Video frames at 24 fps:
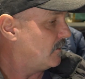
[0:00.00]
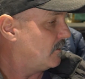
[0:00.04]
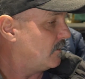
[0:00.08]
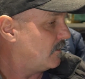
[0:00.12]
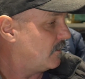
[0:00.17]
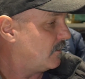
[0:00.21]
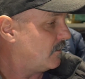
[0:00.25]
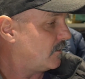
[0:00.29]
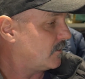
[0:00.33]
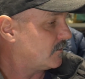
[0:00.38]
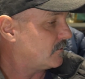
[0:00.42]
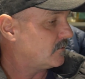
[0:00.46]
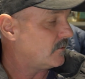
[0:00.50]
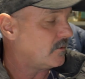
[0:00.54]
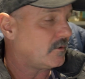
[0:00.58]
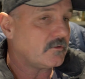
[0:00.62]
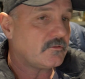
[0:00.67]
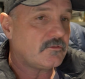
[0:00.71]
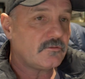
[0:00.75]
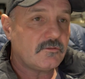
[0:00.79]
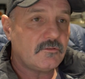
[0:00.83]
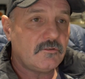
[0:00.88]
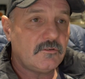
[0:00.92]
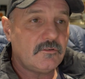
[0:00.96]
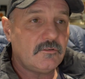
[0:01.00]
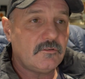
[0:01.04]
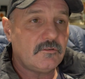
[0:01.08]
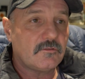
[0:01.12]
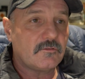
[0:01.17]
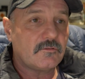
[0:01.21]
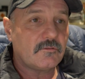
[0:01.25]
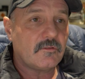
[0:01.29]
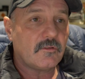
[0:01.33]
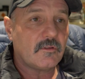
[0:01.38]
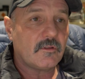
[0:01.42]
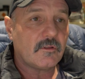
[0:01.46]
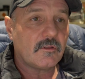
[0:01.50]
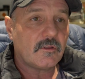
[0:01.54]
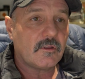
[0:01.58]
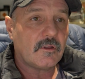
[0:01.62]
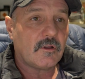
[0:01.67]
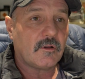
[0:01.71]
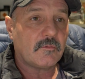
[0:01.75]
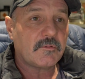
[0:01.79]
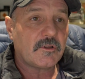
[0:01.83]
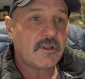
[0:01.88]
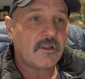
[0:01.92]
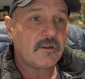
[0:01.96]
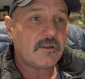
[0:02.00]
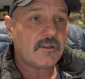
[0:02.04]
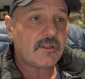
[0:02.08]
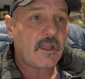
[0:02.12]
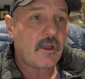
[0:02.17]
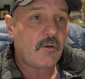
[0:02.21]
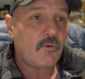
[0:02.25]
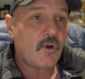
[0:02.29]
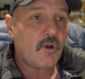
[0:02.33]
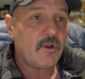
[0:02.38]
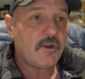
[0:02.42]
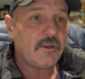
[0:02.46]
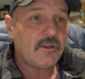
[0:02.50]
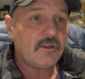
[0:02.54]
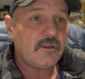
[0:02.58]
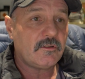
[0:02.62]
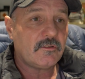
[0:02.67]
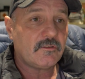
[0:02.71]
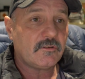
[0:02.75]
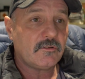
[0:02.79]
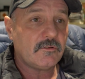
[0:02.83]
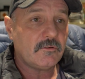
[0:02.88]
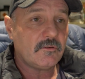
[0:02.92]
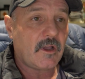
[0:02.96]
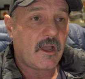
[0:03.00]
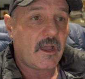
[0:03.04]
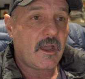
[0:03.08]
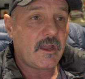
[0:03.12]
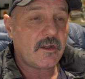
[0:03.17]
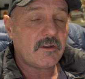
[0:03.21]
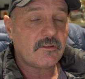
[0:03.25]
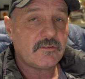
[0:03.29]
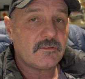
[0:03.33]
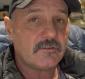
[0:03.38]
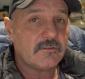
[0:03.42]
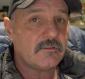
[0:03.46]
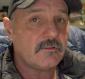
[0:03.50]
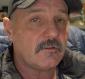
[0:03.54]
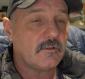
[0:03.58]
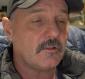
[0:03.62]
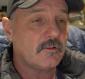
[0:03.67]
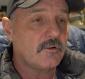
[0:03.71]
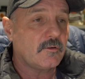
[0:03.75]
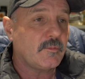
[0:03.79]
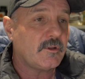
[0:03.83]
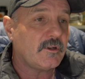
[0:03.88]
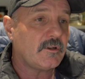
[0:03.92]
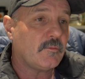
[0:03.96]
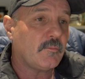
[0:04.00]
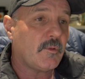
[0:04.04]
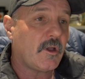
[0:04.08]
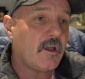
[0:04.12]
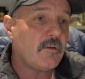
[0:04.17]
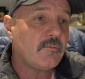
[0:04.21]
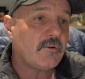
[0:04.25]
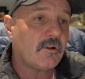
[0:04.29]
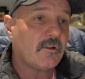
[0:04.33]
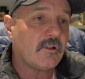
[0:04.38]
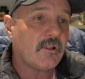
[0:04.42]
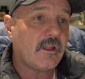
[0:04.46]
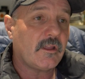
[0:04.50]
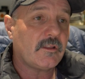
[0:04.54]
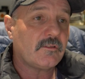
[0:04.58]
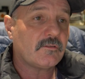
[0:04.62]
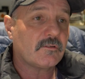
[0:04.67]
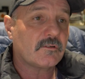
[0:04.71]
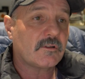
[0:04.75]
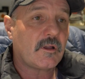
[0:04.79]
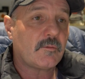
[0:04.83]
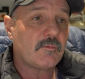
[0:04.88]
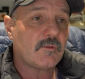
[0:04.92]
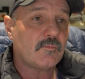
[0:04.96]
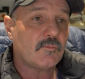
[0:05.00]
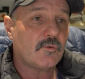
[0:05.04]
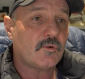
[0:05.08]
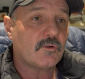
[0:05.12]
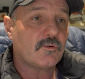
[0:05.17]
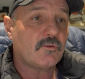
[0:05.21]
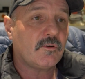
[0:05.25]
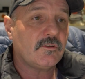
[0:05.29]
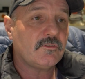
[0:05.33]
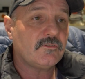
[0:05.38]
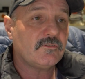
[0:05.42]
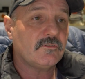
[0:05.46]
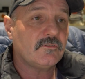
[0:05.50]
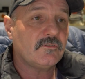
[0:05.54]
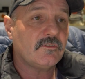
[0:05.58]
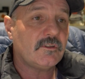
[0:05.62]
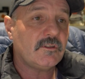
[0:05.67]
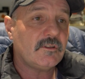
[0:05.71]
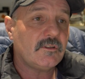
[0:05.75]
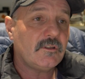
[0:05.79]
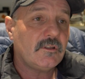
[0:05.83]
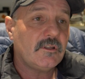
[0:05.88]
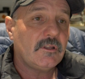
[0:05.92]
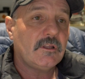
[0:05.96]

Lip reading: All right, guys, I'm going to go on into harnesses a little bit in a moment. I'll answer a couple more questions here.